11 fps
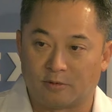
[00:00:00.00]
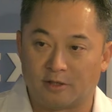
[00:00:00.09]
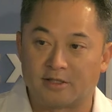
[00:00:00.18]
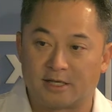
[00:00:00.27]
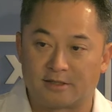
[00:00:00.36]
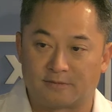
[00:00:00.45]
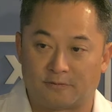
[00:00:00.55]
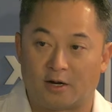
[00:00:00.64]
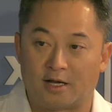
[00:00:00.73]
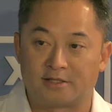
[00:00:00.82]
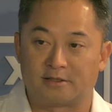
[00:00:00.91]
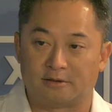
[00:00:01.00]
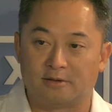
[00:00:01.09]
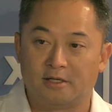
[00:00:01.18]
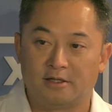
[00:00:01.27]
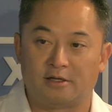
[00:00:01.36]
intense for us
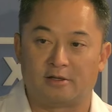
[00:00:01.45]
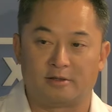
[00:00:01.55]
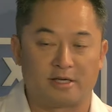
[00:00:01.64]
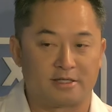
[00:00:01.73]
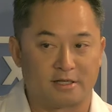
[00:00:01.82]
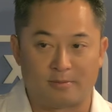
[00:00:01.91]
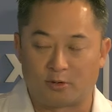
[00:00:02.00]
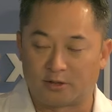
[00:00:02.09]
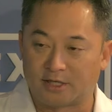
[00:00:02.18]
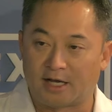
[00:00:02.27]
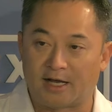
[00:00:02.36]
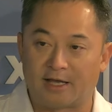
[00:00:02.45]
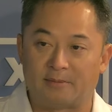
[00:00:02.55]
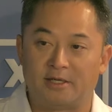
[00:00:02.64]
to, it takes a lot more time.